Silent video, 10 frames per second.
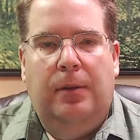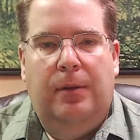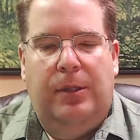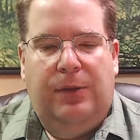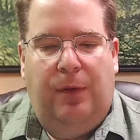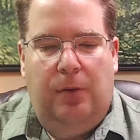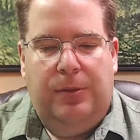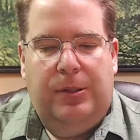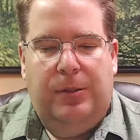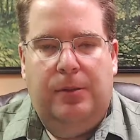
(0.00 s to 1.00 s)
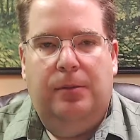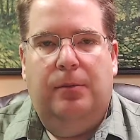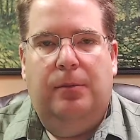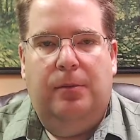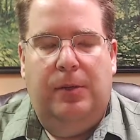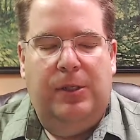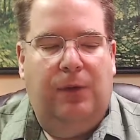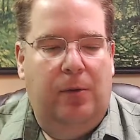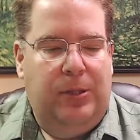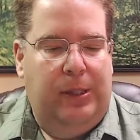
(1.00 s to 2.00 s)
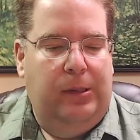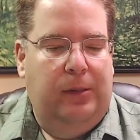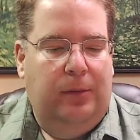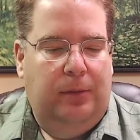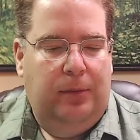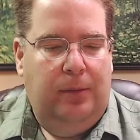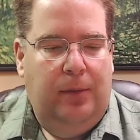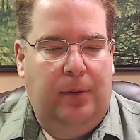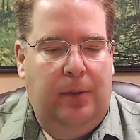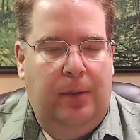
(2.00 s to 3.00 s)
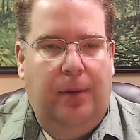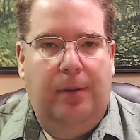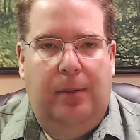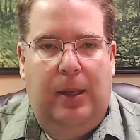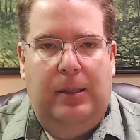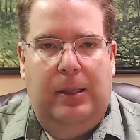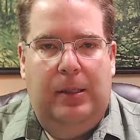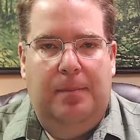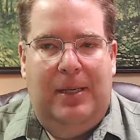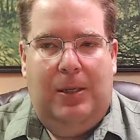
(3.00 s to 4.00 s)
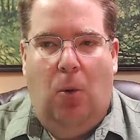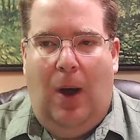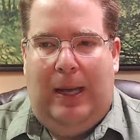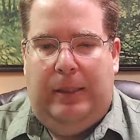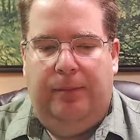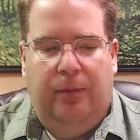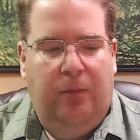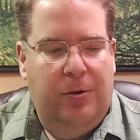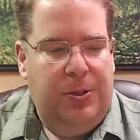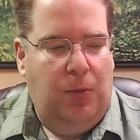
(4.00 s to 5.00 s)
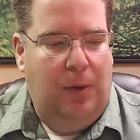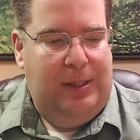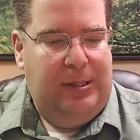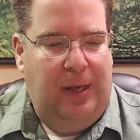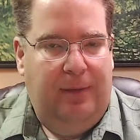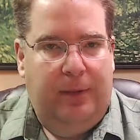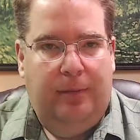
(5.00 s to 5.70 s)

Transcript: These folks here, they needed to be quiet. Verse 27.